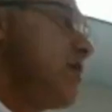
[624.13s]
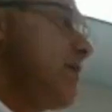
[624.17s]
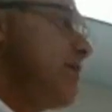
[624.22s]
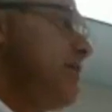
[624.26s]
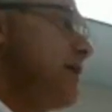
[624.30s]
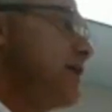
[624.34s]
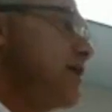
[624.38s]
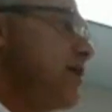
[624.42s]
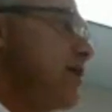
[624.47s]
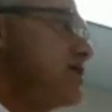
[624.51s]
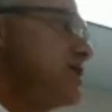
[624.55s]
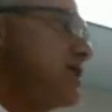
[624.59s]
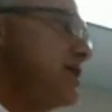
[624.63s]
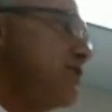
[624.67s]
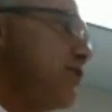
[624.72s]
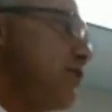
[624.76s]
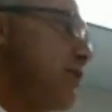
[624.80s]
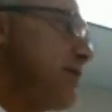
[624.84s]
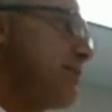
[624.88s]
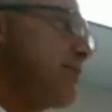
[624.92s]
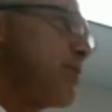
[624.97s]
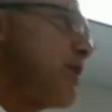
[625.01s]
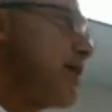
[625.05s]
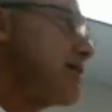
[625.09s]
because of a
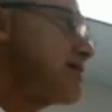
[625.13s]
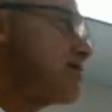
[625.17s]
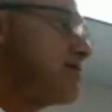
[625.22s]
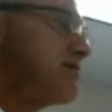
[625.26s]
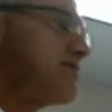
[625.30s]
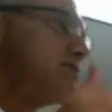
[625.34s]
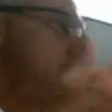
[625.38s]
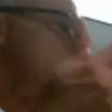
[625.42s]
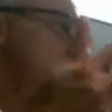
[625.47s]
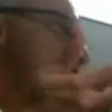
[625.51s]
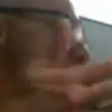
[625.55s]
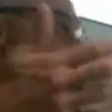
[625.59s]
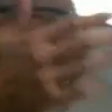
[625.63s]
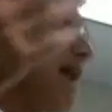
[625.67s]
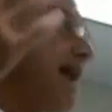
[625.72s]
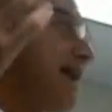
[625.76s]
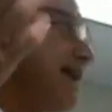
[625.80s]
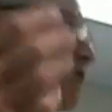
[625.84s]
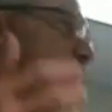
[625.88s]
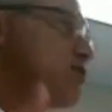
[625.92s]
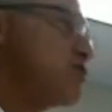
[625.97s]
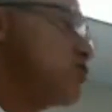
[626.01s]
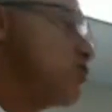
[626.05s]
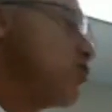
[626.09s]
repressive
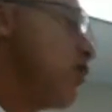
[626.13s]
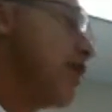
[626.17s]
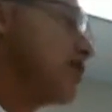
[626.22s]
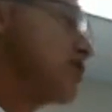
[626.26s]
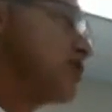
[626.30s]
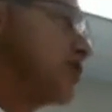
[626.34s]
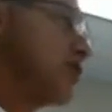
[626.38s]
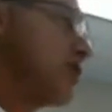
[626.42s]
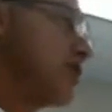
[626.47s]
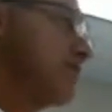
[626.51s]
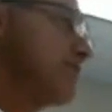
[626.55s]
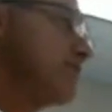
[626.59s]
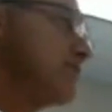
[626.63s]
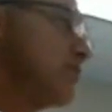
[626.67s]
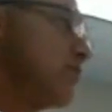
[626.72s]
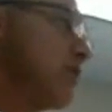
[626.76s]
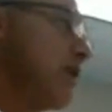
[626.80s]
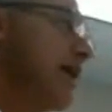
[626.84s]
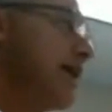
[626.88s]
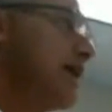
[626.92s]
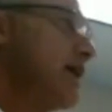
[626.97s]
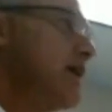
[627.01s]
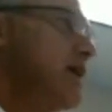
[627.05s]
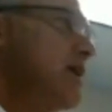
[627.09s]
societal structure,
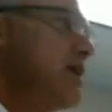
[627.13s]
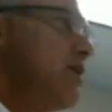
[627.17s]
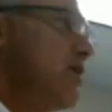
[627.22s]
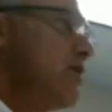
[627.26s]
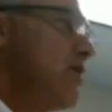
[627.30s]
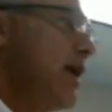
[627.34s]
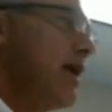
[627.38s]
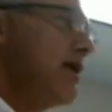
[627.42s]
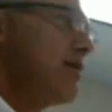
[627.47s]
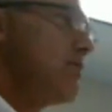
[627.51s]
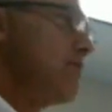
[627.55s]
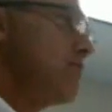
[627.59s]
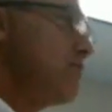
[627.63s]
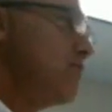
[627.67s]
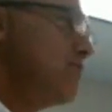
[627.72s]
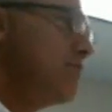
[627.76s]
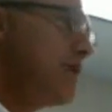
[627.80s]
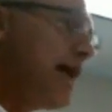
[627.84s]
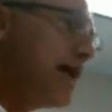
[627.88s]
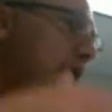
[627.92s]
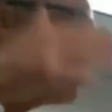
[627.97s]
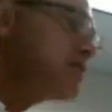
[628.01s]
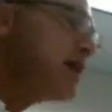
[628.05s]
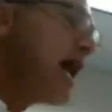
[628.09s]
right? That
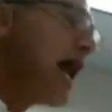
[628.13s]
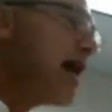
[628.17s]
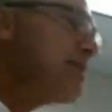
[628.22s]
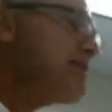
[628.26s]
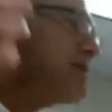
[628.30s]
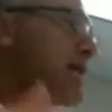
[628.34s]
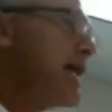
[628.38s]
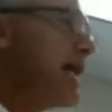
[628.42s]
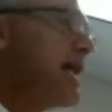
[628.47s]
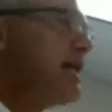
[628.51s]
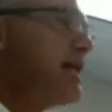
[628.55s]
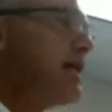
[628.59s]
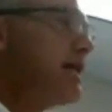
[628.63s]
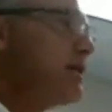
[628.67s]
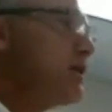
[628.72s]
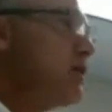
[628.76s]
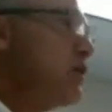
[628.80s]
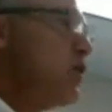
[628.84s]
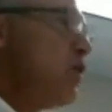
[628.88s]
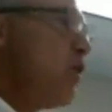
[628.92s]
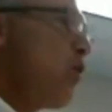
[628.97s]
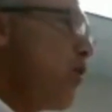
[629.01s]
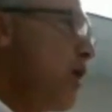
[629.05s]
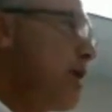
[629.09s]
men dominated,
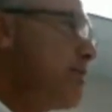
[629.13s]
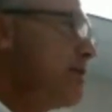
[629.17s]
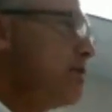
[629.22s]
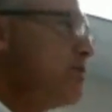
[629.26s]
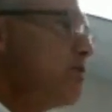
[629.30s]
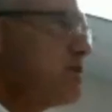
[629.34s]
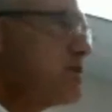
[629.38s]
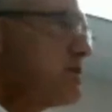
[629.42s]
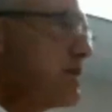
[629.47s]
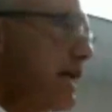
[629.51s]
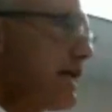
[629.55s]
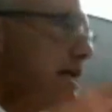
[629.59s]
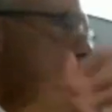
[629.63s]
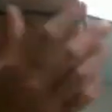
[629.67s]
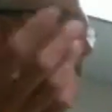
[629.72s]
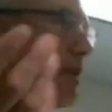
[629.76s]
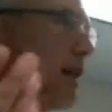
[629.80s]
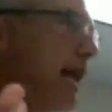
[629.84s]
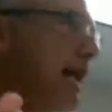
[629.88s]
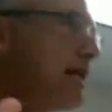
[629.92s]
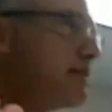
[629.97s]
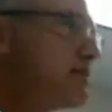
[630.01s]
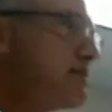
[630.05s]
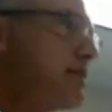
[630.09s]
women were
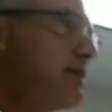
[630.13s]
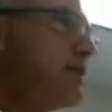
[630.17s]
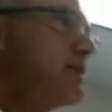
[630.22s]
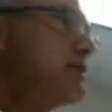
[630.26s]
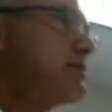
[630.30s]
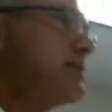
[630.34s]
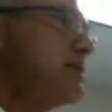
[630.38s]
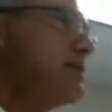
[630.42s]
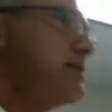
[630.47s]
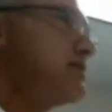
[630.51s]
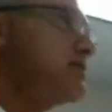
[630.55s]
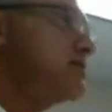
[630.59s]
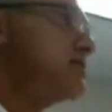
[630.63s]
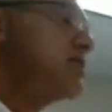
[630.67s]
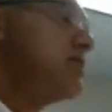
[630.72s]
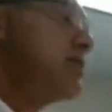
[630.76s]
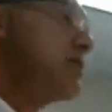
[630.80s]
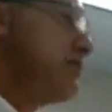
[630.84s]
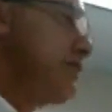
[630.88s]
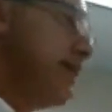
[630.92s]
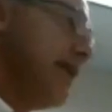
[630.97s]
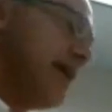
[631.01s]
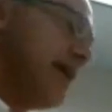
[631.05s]
second-class citizens, they